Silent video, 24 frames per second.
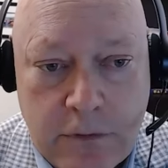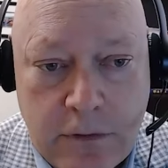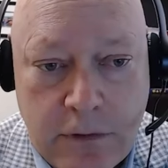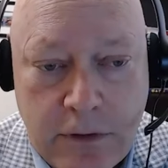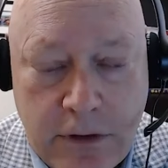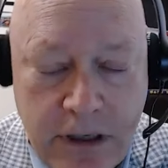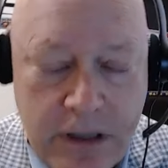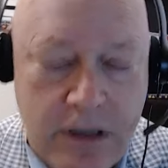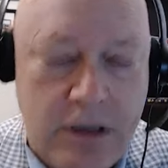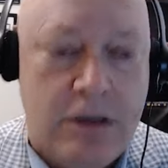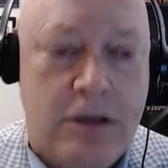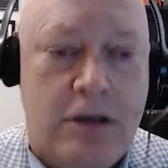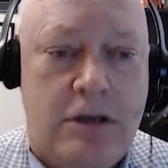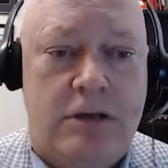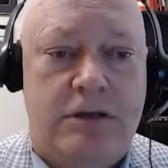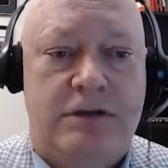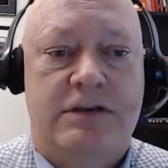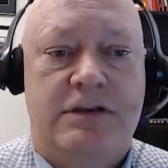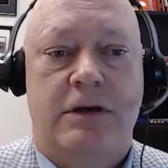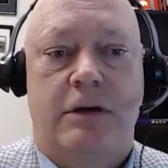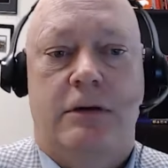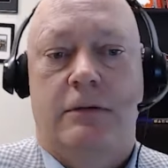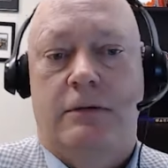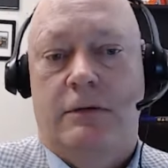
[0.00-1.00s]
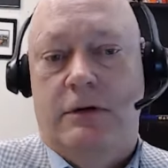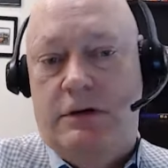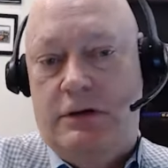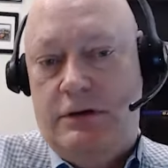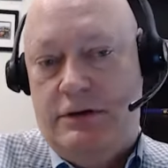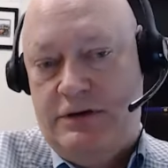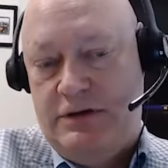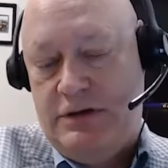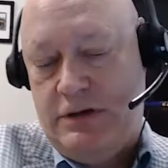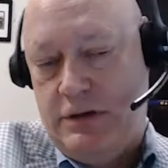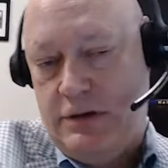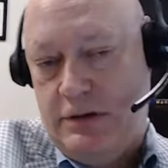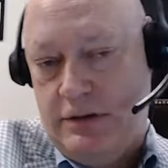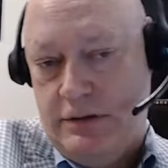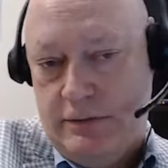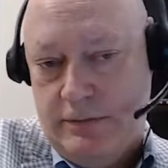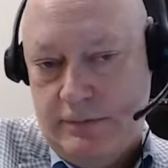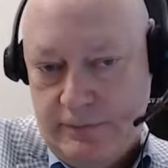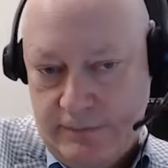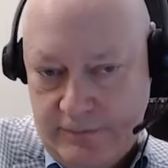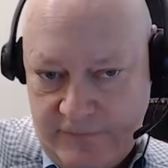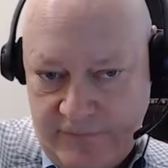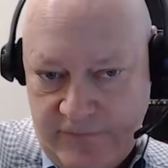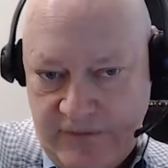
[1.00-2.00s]
Okay, so
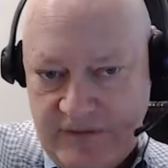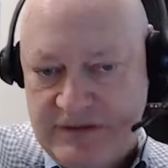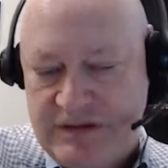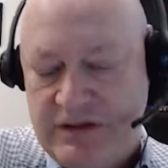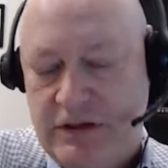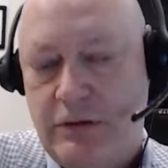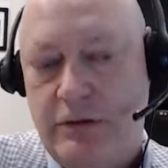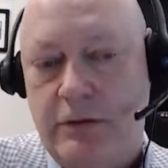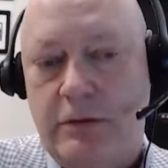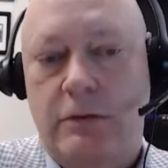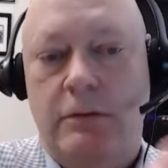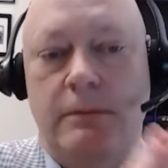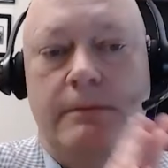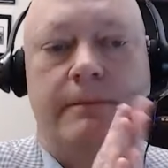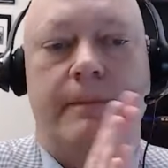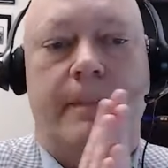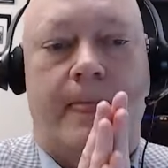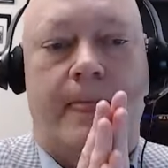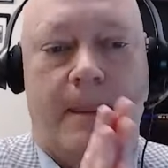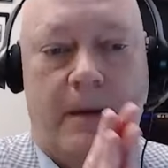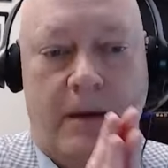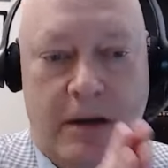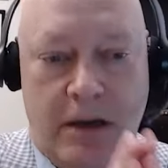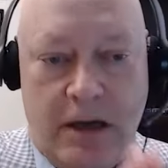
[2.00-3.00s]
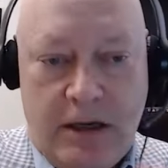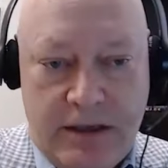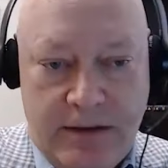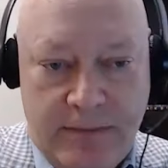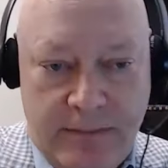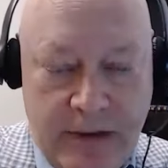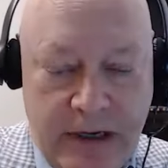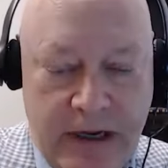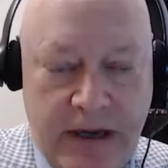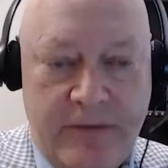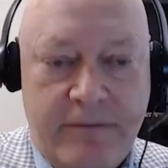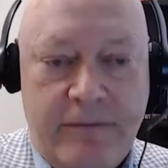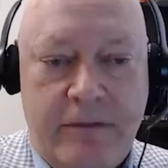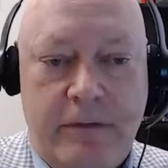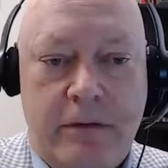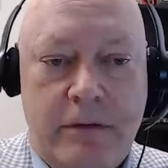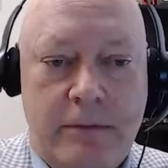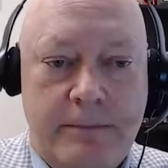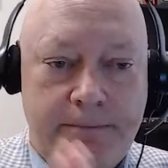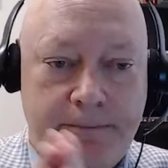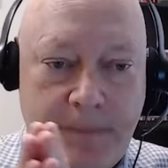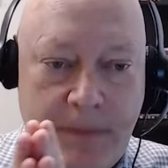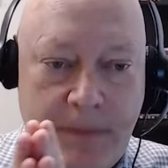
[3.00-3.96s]
physical, cognitive behavioral,